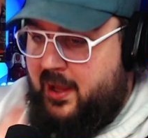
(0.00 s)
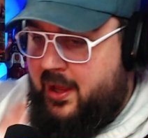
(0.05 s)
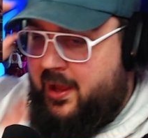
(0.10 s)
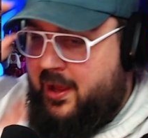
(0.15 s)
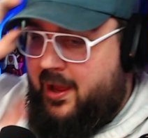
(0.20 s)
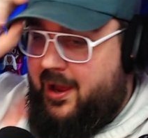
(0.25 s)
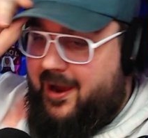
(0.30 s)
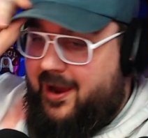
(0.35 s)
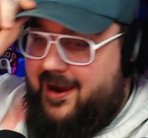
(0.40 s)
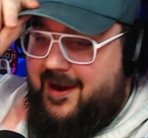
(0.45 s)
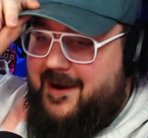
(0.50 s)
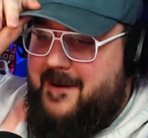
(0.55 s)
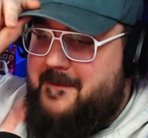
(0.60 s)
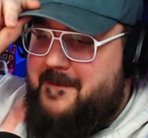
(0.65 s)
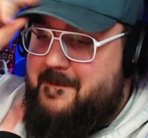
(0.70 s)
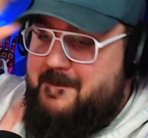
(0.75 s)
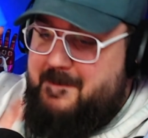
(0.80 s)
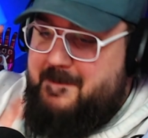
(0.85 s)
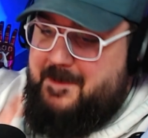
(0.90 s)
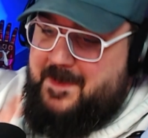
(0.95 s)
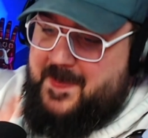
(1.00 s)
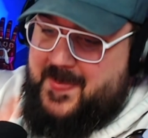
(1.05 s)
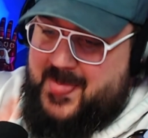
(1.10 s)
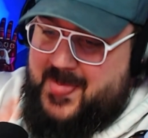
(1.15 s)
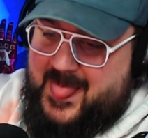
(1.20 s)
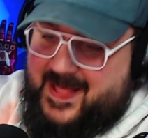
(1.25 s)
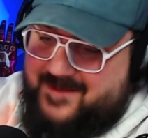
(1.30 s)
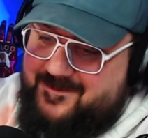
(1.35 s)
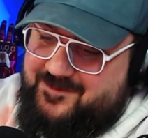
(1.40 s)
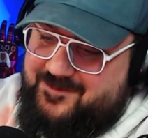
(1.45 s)
Uh,
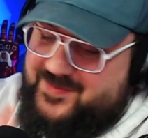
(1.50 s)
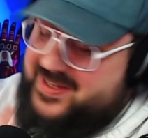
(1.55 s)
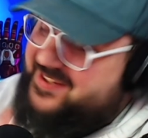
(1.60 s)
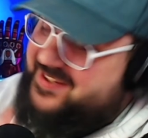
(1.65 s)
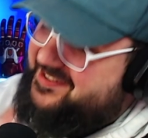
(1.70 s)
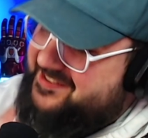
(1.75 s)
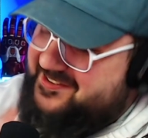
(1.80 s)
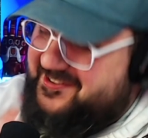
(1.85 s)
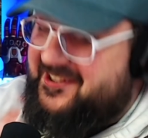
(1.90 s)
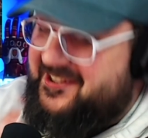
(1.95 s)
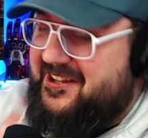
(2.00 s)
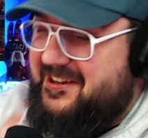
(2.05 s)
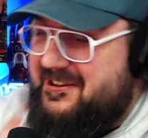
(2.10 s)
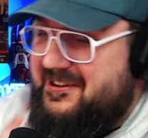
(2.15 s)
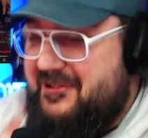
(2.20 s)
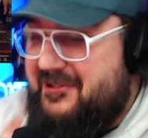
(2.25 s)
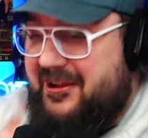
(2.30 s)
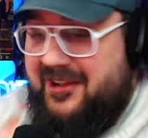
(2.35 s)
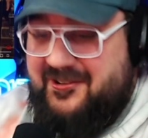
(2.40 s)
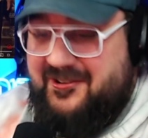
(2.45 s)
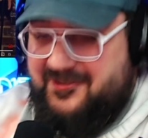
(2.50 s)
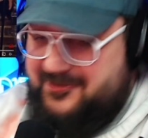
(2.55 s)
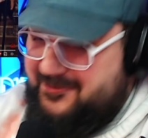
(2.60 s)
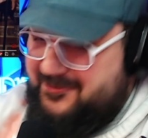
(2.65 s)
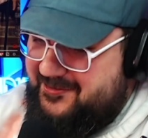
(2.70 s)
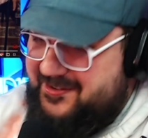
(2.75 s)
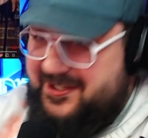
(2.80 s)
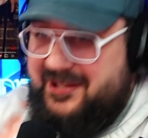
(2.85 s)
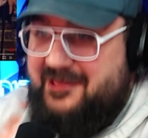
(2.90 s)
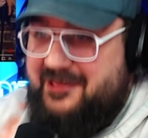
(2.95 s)
this is gonna you guys will
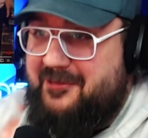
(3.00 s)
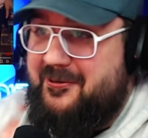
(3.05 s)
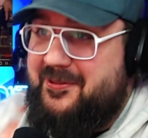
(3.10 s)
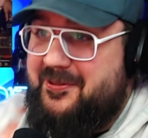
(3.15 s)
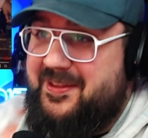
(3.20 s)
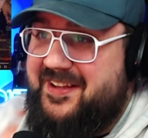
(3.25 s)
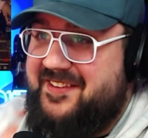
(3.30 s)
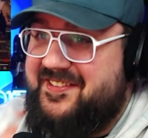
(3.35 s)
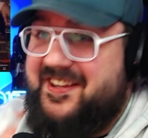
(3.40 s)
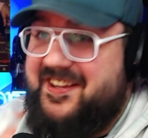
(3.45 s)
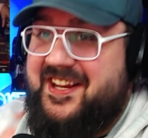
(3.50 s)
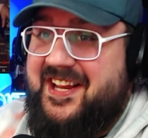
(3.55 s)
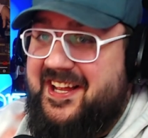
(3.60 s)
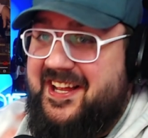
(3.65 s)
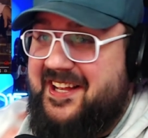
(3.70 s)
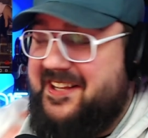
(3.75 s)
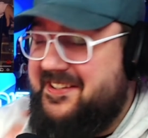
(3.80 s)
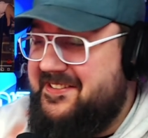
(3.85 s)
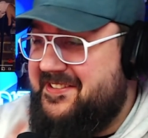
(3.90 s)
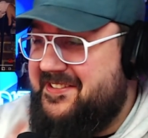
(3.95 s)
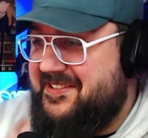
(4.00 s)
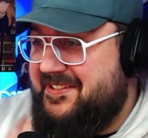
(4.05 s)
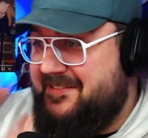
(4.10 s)
see through this, I guess.